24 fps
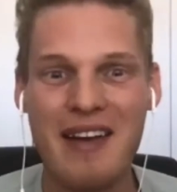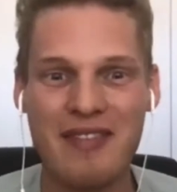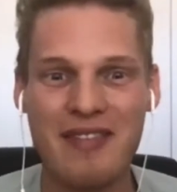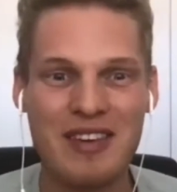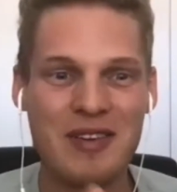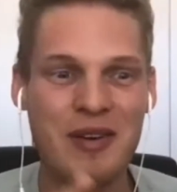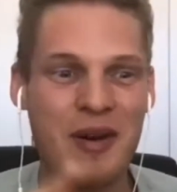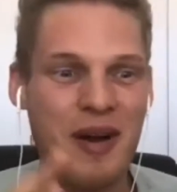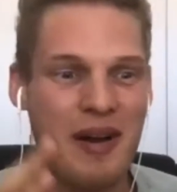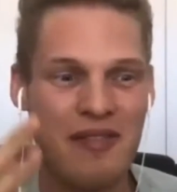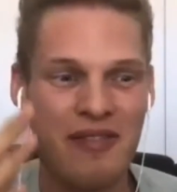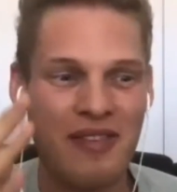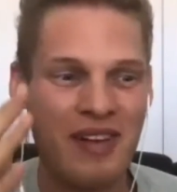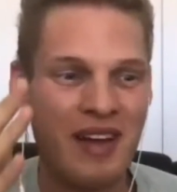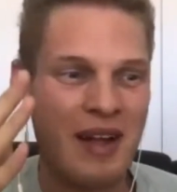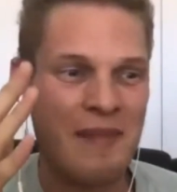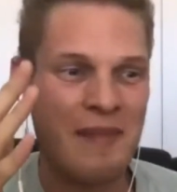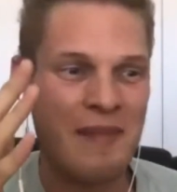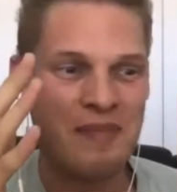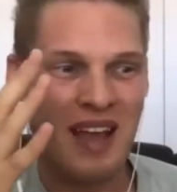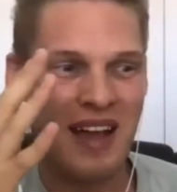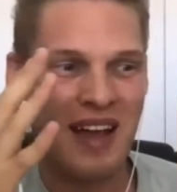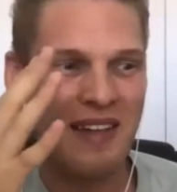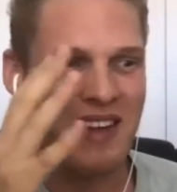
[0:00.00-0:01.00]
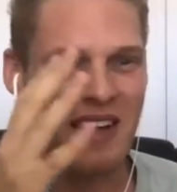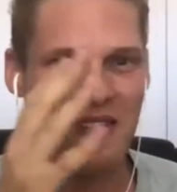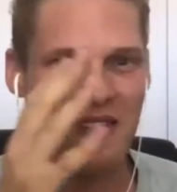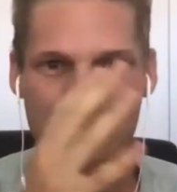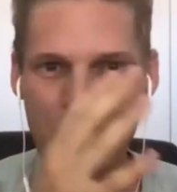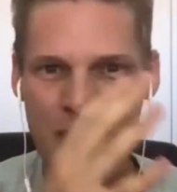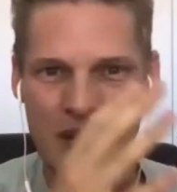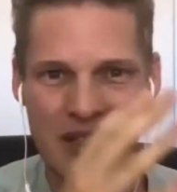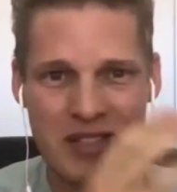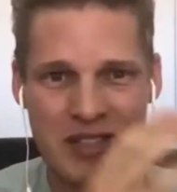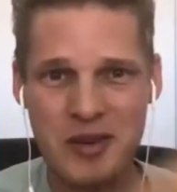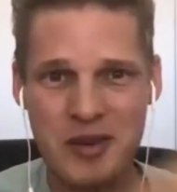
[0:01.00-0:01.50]
You know, I've never
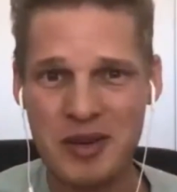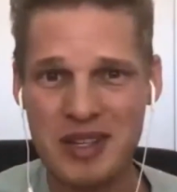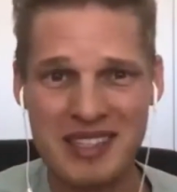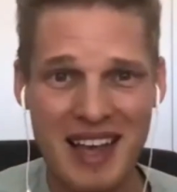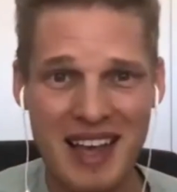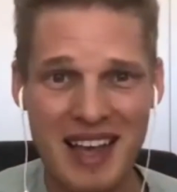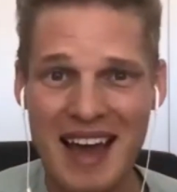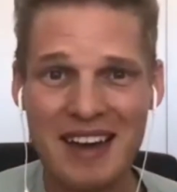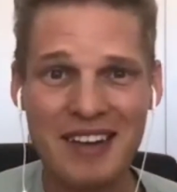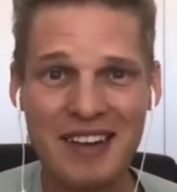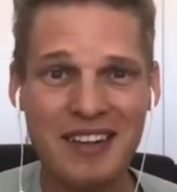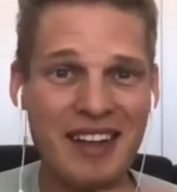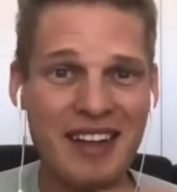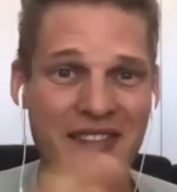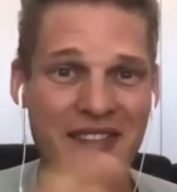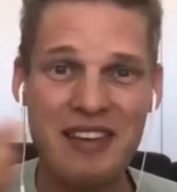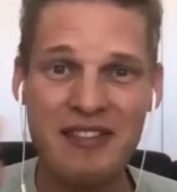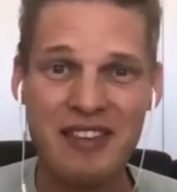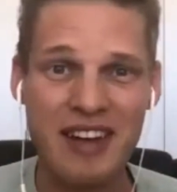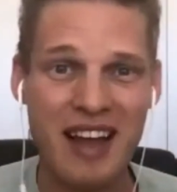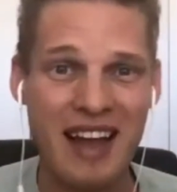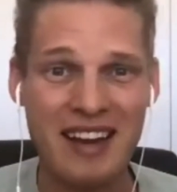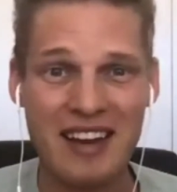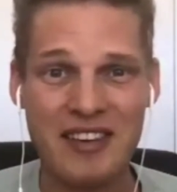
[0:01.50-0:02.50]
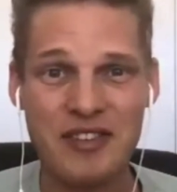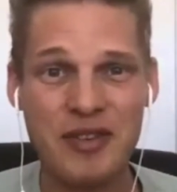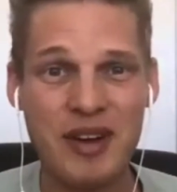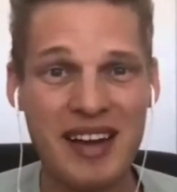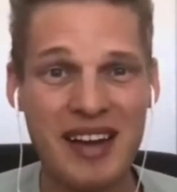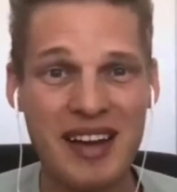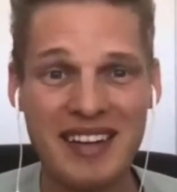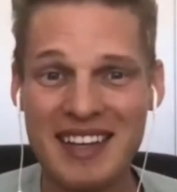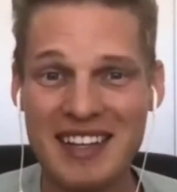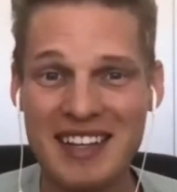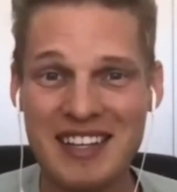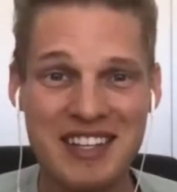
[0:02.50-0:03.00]
been suicidal. I've never had a drug
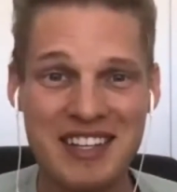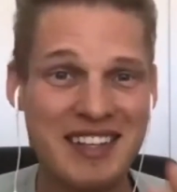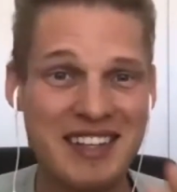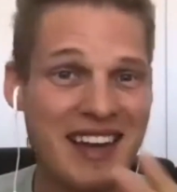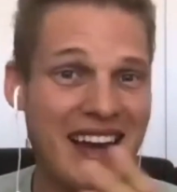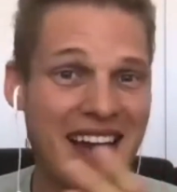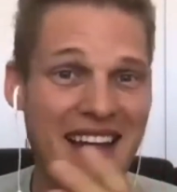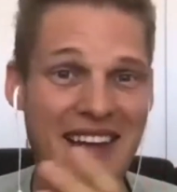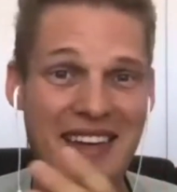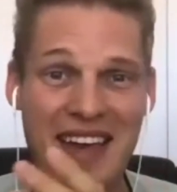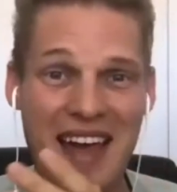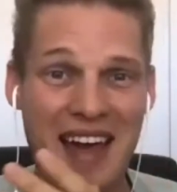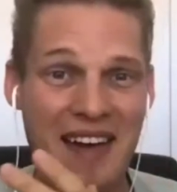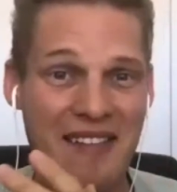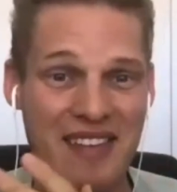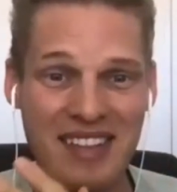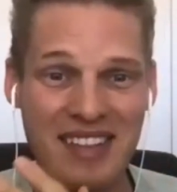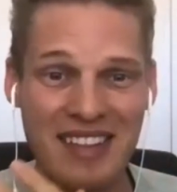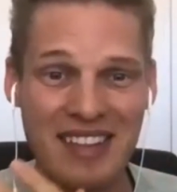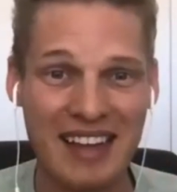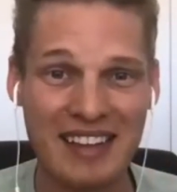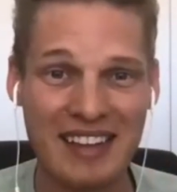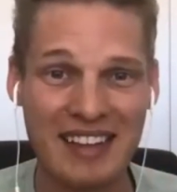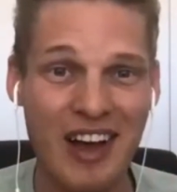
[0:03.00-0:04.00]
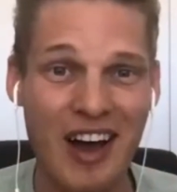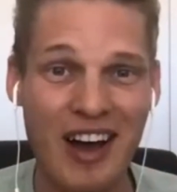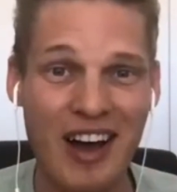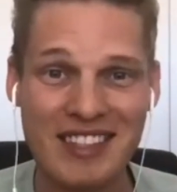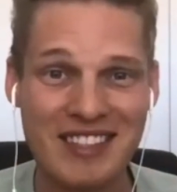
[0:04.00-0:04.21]
addiction. I haven't like lost a